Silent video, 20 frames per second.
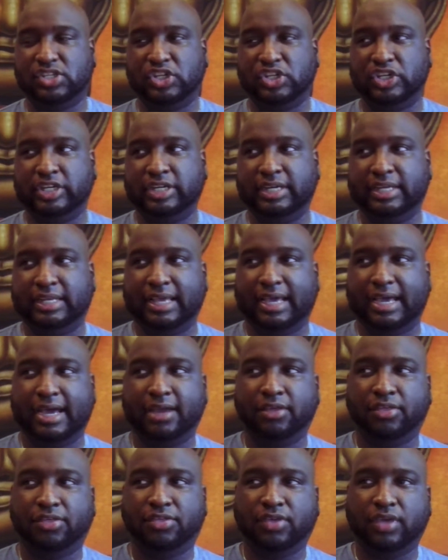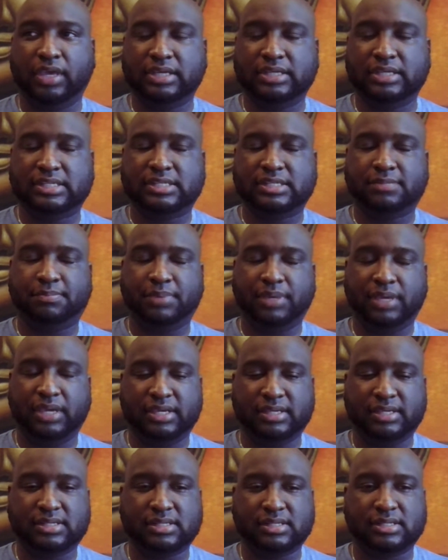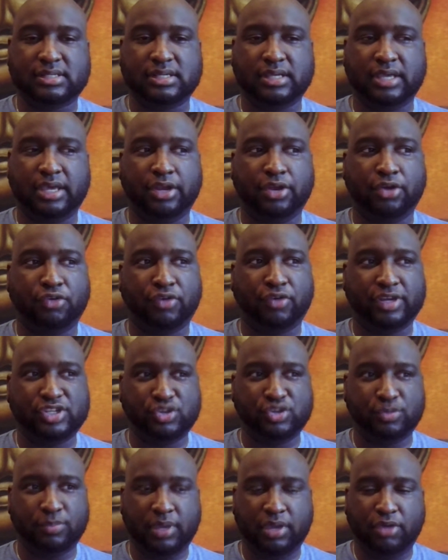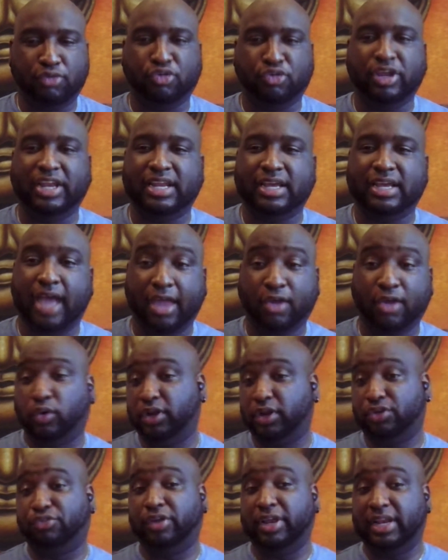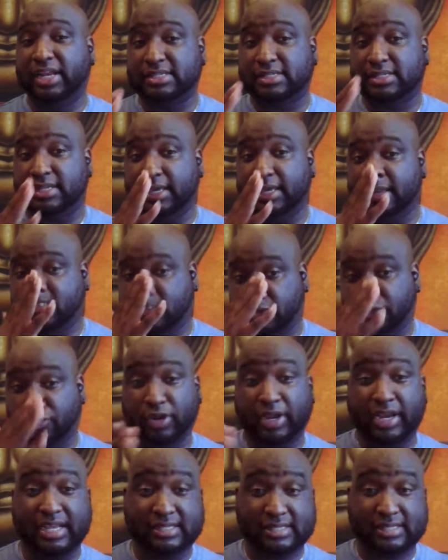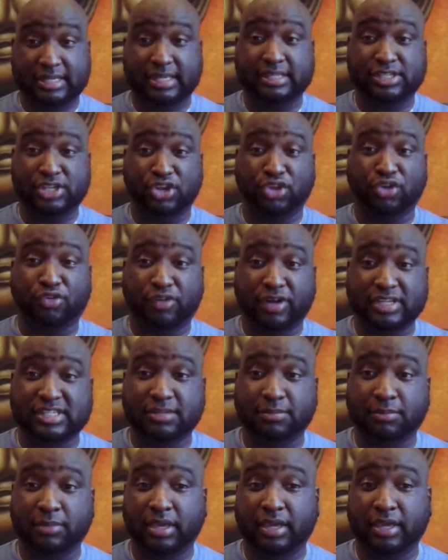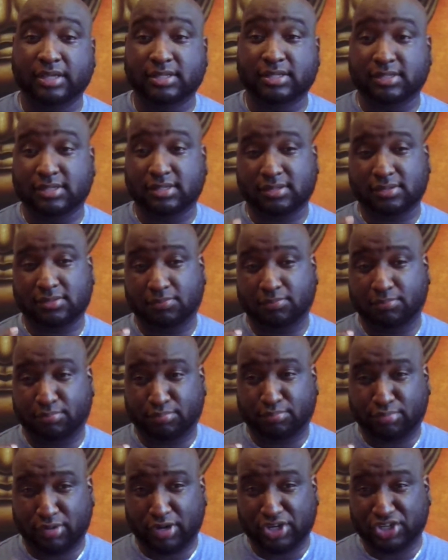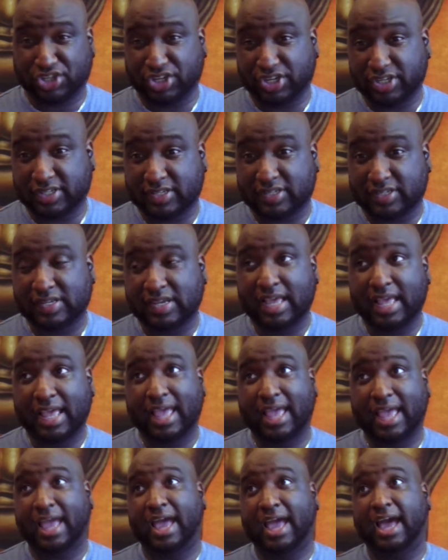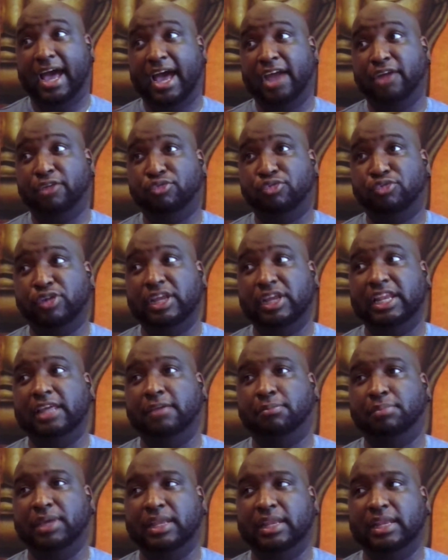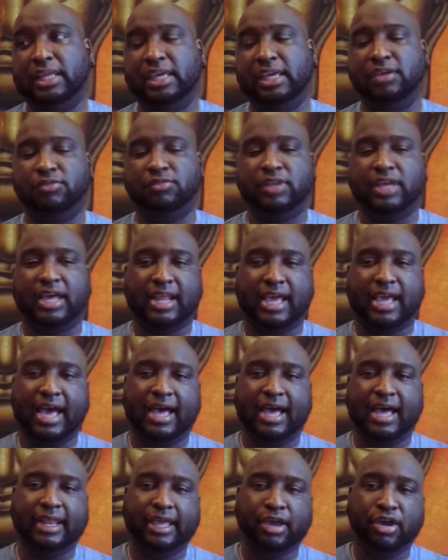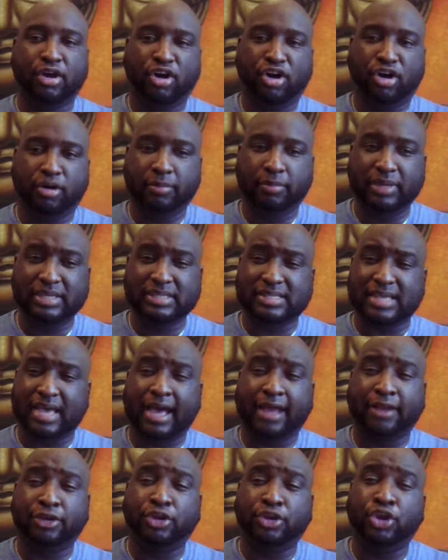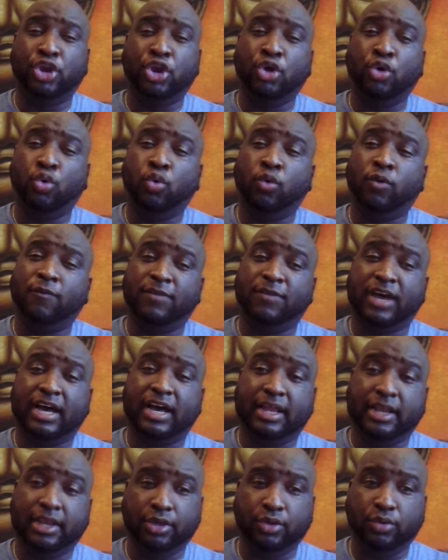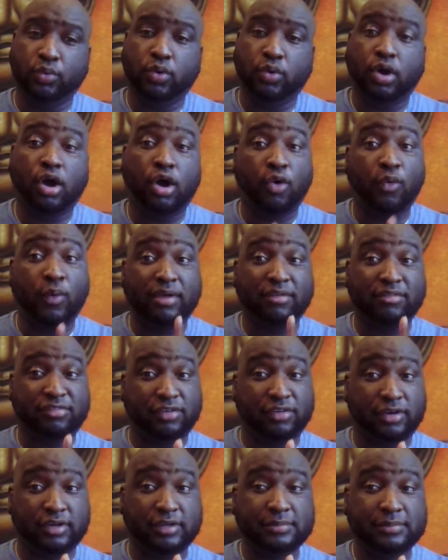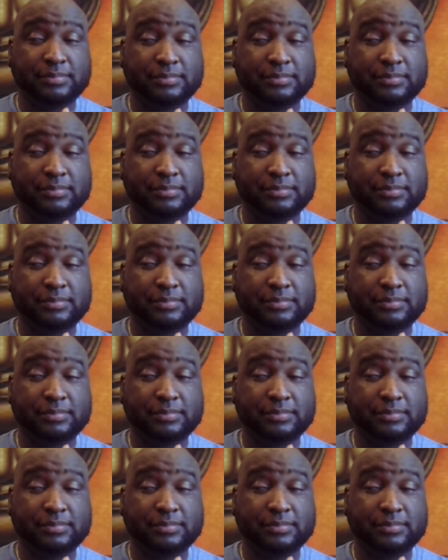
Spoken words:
right? I think space in a resume, I call it real estate. Real estate in your resume is precious. I really believe that adding hobbies add no value. However,